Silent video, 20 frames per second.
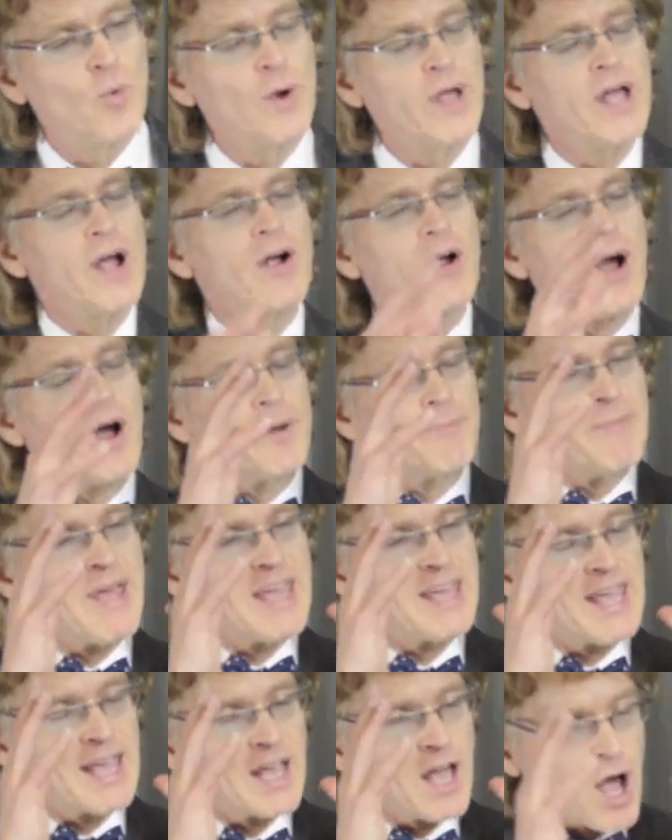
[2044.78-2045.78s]
we are
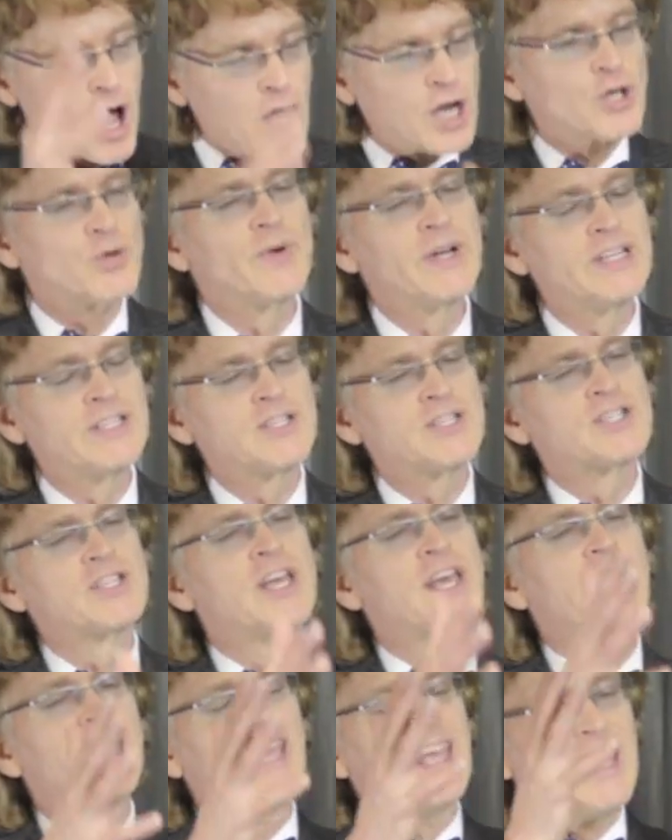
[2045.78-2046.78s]
making utterance
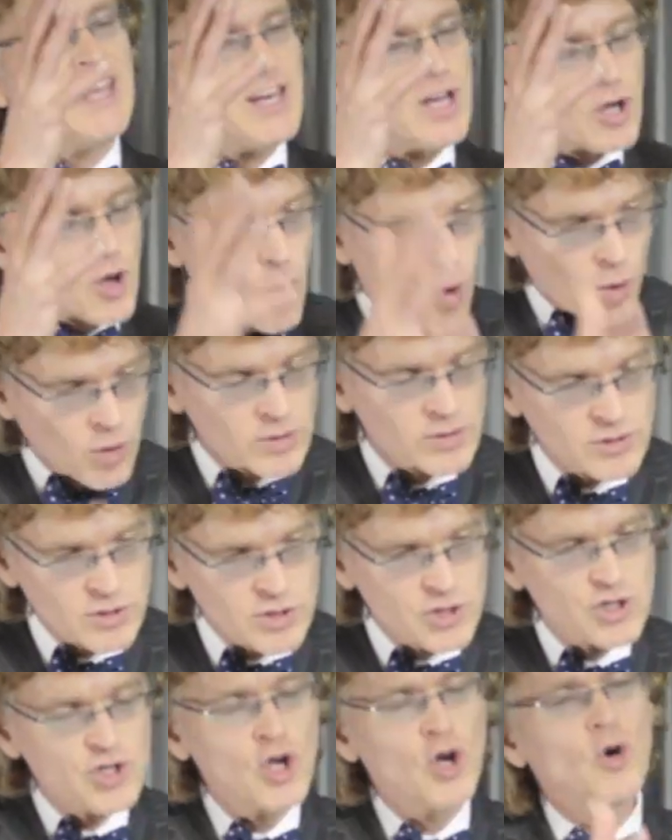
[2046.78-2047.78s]
in
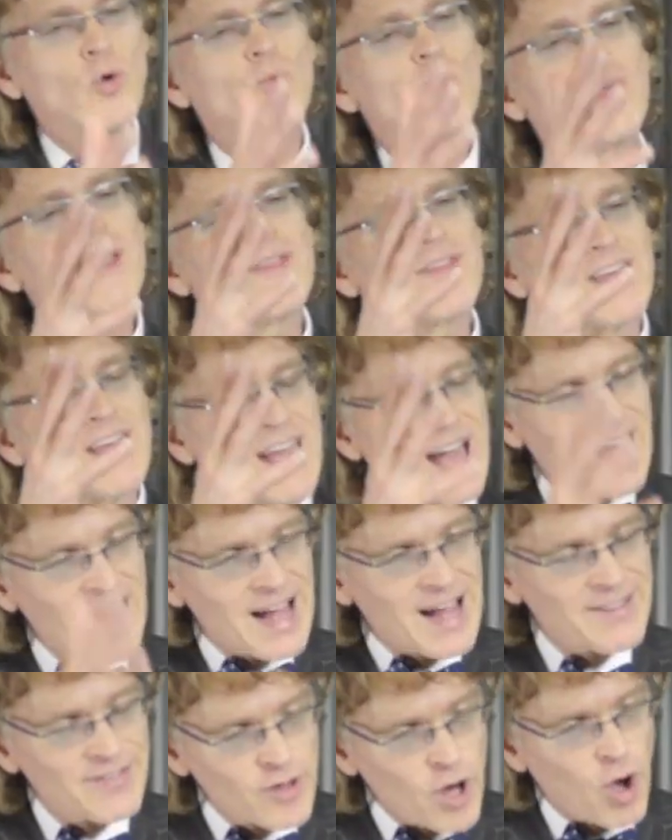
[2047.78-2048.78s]
accordance with
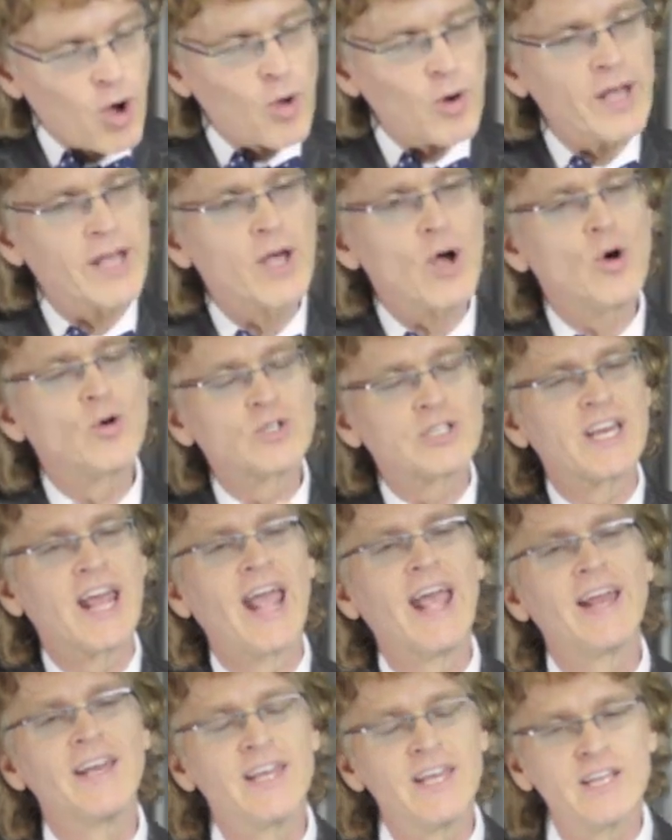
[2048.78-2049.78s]
God the Holy Ghost
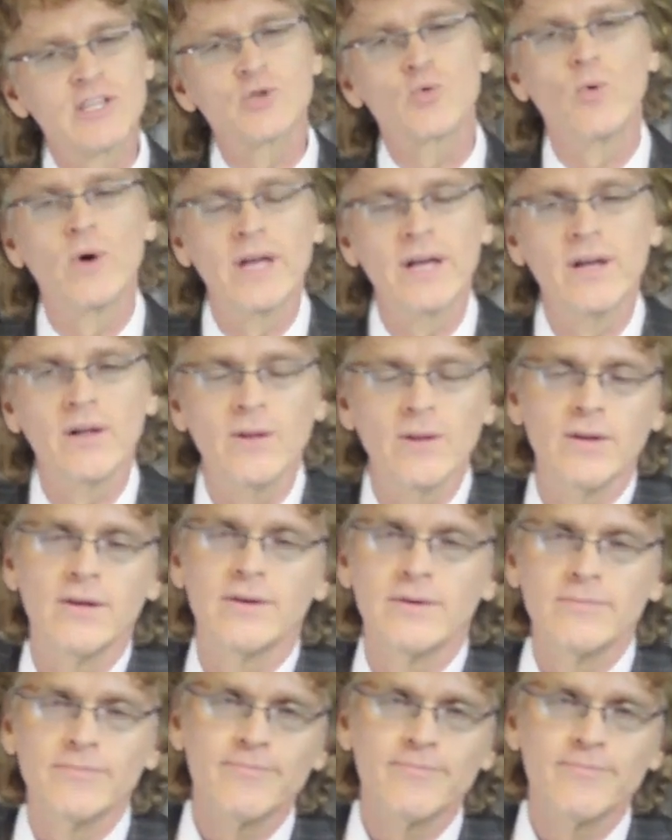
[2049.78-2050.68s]
and his will